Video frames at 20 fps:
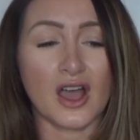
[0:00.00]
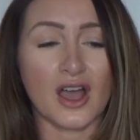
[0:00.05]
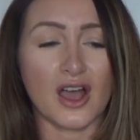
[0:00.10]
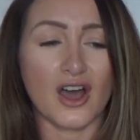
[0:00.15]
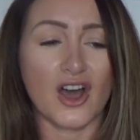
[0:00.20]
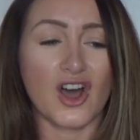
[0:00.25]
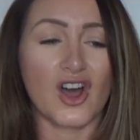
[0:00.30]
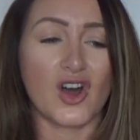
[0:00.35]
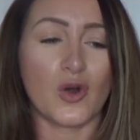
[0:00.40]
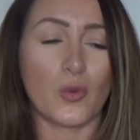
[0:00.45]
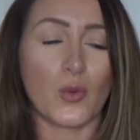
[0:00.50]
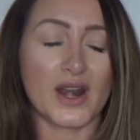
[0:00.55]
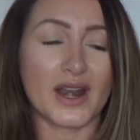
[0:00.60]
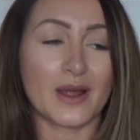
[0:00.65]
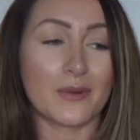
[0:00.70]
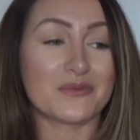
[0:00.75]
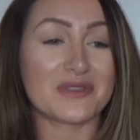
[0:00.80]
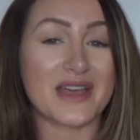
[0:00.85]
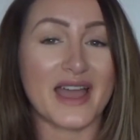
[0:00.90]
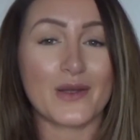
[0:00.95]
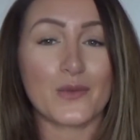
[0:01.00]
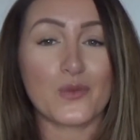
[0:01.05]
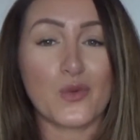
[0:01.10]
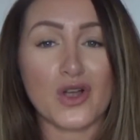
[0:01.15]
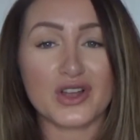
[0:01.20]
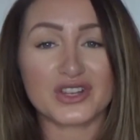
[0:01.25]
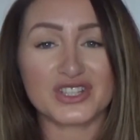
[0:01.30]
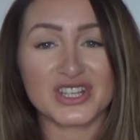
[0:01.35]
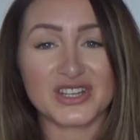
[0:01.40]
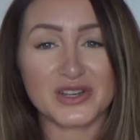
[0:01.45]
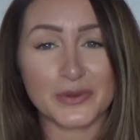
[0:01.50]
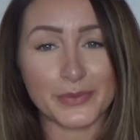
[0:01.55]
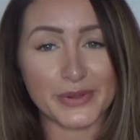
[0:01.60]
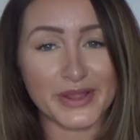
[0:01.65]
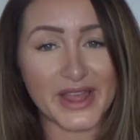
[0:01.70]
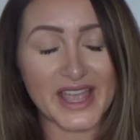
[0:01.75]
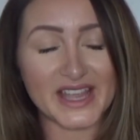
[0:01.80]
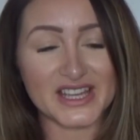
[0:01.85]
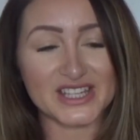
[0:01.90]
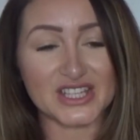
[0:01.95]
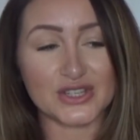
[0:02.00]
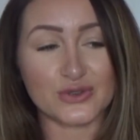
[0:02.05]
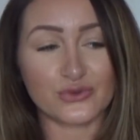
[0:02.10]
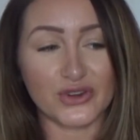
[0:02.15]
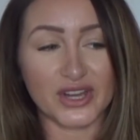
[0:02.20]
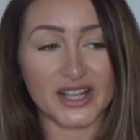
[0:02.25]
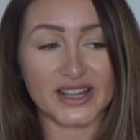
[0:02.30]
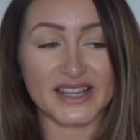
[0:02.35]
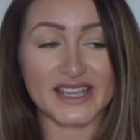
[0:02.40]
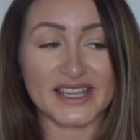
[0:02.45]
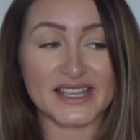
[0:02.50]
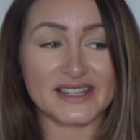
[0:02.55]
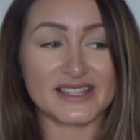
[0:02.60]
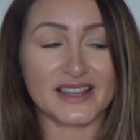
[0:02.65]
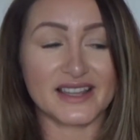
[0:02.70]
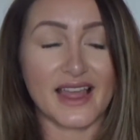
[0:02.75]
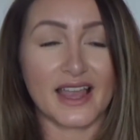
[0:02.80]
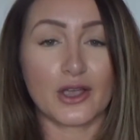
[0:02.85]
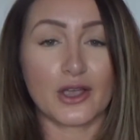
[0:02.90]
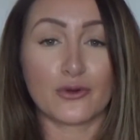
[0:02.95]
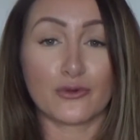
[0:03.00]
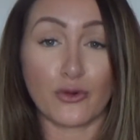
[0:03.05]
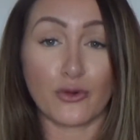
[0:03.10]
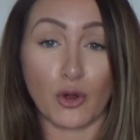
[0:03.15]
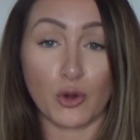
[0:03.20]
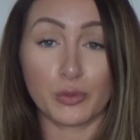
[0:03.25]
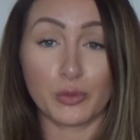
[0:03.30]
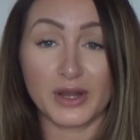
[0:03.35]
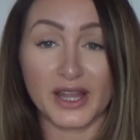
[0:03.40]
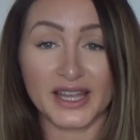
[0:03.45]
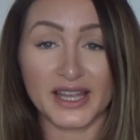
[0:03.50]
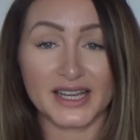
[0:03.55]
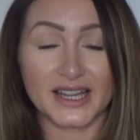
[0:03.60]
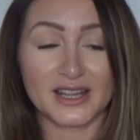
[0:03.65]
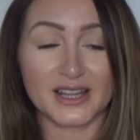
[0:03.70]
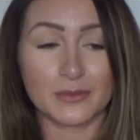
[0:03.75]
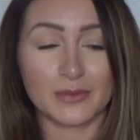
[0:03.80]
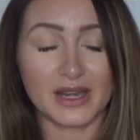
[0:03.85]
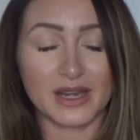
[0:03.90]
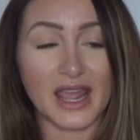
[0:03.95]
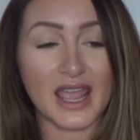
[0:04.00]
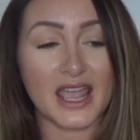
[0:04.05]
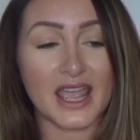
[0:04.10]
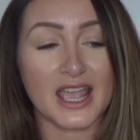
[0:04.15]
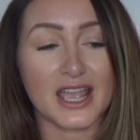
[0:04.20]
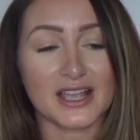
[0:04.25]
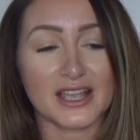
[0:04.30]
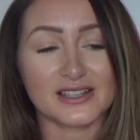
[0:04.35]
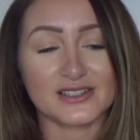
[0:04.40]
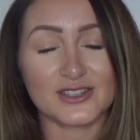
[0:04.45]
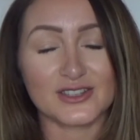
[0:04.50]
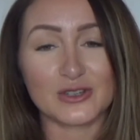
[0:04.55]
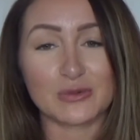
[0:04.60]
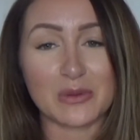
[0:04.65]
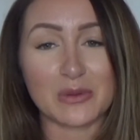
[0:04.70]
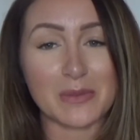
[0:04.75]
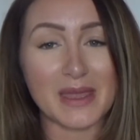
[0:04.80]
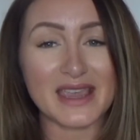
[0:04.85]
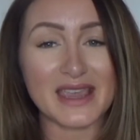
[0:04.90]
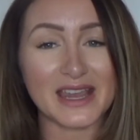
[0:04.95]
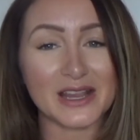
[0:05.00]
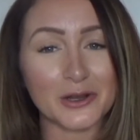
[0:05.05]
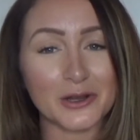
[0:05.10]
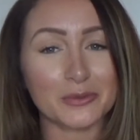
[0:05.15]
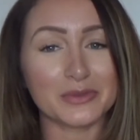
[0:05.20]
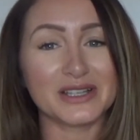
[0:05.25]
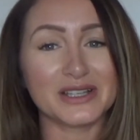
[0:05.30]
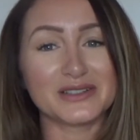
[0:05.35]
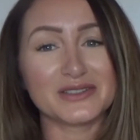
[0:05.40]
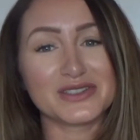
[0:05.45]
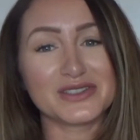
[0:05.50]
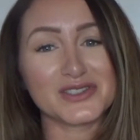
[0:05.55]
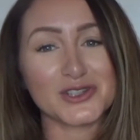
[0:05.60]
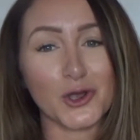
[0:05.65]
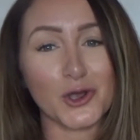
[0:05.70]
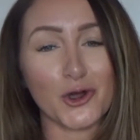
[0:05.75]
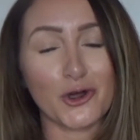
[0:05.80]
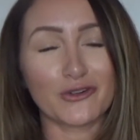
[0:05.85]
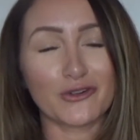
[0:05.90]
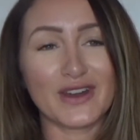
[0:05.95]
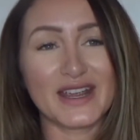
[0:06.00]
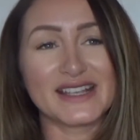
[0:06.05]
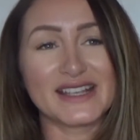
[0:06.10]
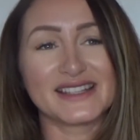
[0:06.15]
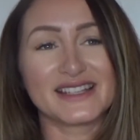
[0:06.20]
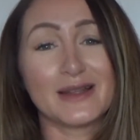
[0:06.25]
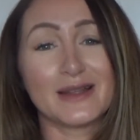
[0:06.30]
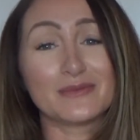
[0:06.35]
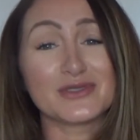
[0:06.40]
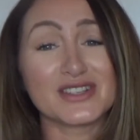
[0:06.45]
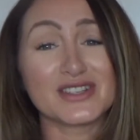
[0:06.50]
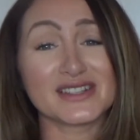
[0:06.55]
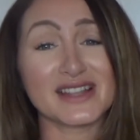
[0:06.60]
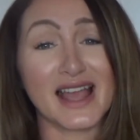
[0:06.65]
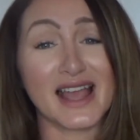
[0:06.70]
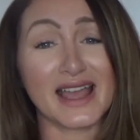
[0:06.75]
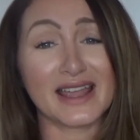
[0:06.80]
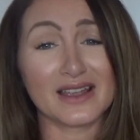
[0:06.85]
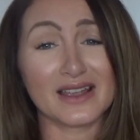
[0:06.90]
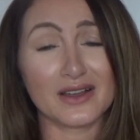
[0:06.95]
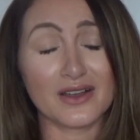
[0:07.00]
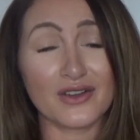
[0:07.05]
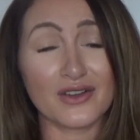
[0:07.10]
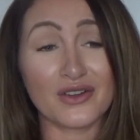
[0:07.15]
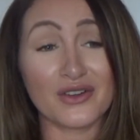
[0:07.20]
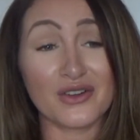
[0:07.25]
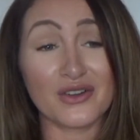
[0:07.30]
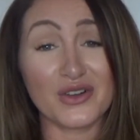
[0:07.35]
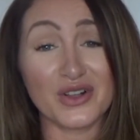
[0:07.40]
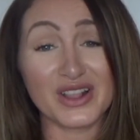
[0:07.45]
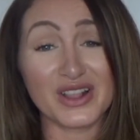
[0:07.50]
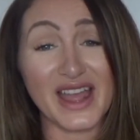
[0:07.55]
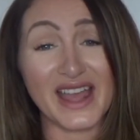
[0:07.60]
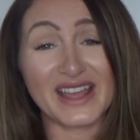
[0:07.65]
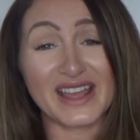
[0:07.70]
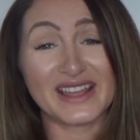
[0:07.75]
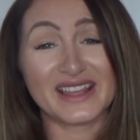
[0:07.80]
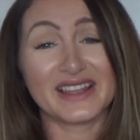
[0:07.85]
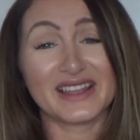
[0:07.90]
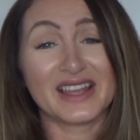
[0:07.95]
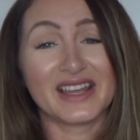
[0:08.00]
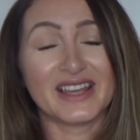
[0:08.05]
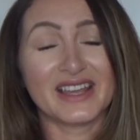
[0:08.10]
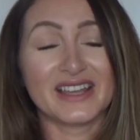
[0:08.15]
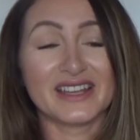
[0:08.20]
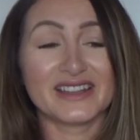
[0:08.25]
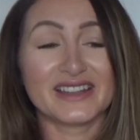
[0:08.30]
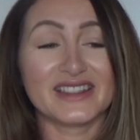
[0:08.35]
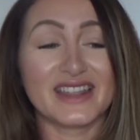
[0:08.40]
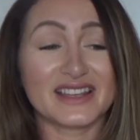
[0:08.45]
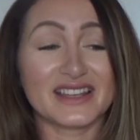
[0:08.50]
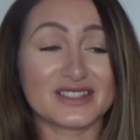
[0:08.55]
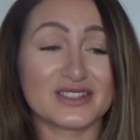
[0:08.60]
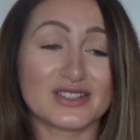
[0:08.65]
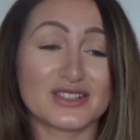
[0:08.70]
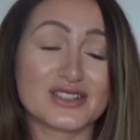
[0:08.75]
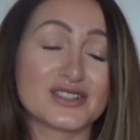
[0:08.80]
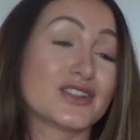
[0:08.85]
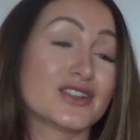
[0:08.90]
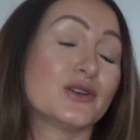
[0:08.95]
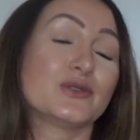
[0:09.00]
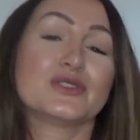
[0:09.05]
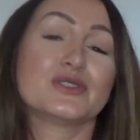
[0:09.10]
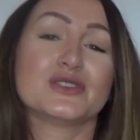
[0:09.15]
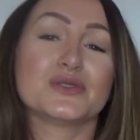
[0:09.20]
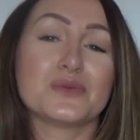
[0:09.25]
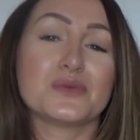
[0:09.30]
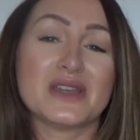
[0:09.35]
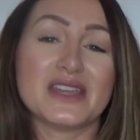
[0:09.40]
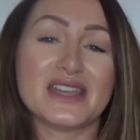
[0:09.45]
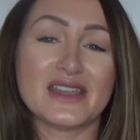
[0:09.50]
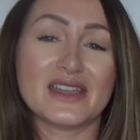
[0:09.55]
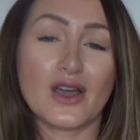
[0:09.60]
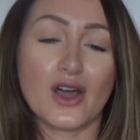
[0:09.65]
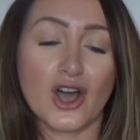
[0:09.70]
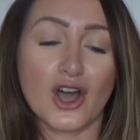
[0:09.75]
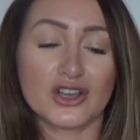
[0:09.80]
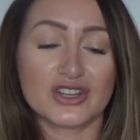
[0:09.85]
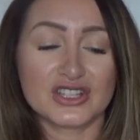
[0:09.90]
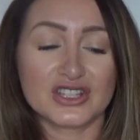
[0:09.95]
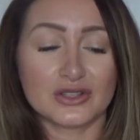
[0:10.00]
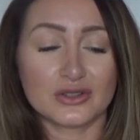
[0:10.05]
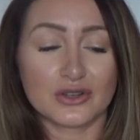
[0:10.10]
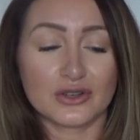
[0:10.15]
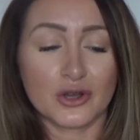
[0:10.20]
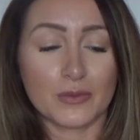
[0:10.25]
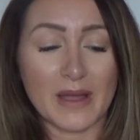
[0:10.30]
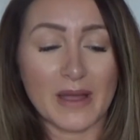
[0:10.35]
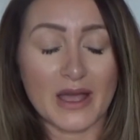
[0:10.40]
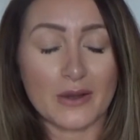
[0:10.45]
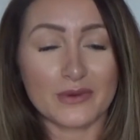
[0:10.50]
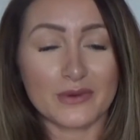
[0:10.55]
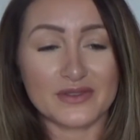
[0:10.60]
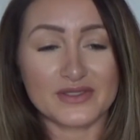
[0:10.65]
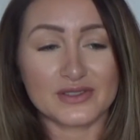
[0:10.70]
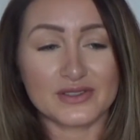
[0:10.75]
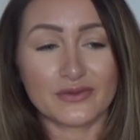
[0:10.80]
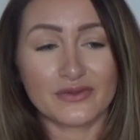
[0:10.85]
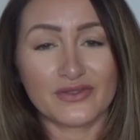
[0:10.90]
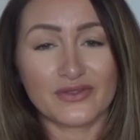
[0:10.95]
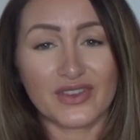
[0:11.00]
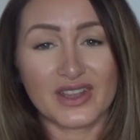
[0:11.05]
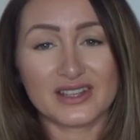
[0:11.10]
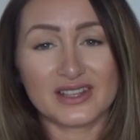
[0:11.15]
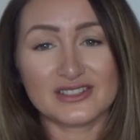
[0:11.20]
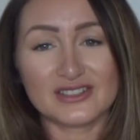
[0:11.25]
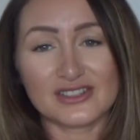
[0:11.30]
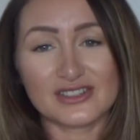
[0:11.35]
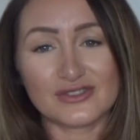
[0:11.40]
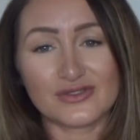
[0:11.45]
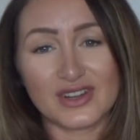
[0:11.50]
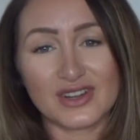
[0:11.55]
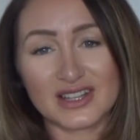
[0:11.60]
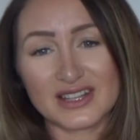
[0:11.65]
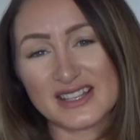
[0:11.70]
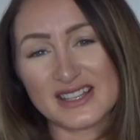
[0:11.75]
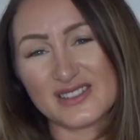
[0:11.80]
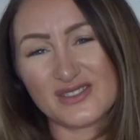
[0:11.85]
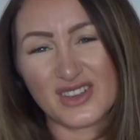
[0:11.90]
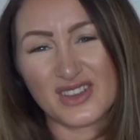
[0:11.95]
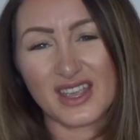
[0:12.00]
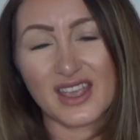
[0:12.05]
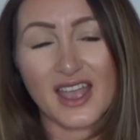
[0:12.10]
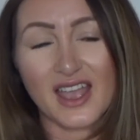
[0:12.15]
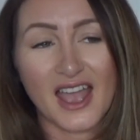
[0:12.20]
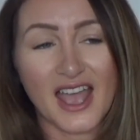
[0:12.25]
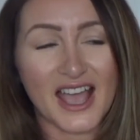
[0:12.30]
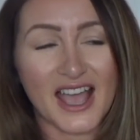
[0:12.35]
Or when I'm like watching a play, she's really into like her role playing at the minute, so she'll be making up little stories, and I'm just like, oh, like, that's just so sweet. Or she'll come out with something just really sweet.